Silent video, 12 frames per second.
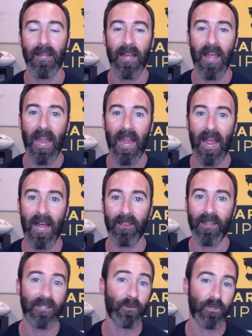And that's
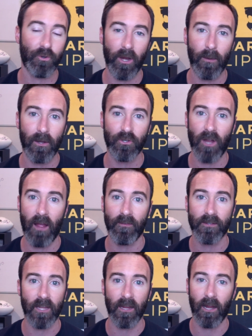what's great about Travis.
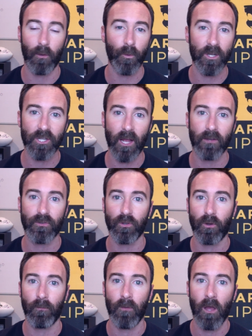I reached out to him,
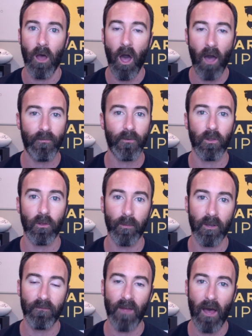offered a little bit of
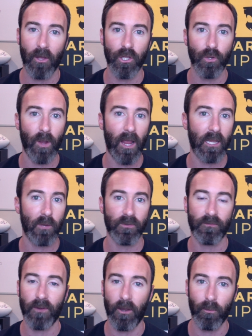value, and he was
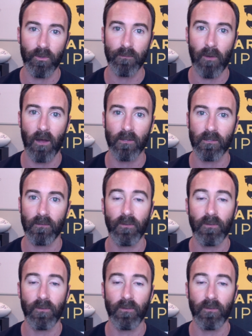very responsive.